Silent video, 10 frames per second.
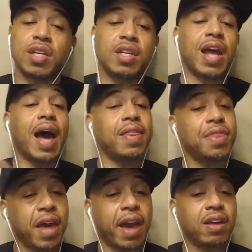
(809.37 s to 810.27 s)
Not
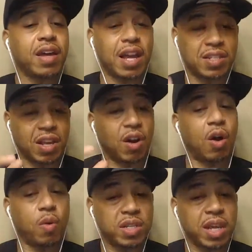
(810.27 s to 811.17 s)
that, I
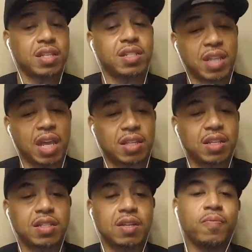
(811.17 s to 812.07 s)
always like to state
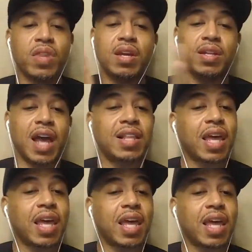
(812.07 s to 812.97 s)
this, not
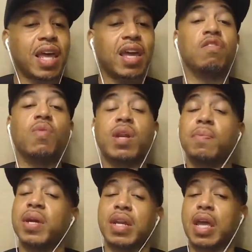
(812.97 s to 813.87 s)
that
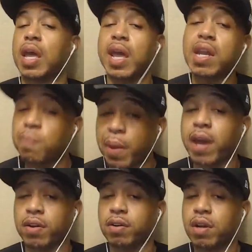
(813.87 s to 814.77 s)
Hillary would have been any
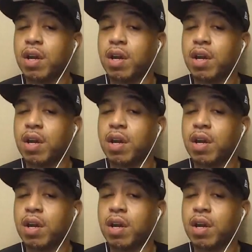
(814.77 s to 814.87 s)
better.